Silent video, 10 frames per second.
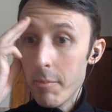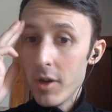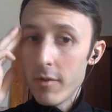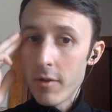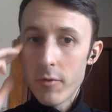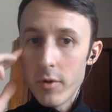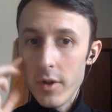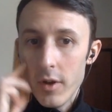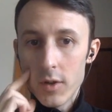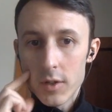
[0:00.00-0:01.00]
bit of a
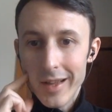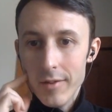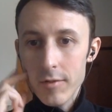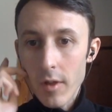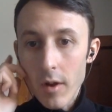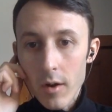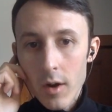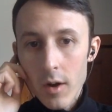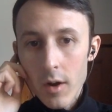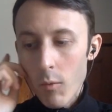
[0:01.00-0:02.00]
Fourierist lens
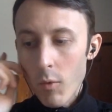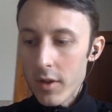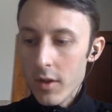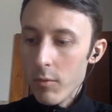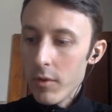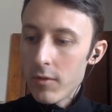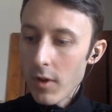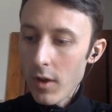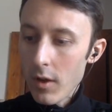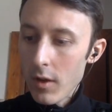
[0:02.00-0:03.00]
there, what he would
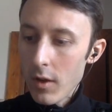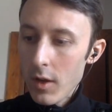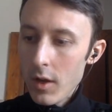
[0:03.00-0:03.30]
say,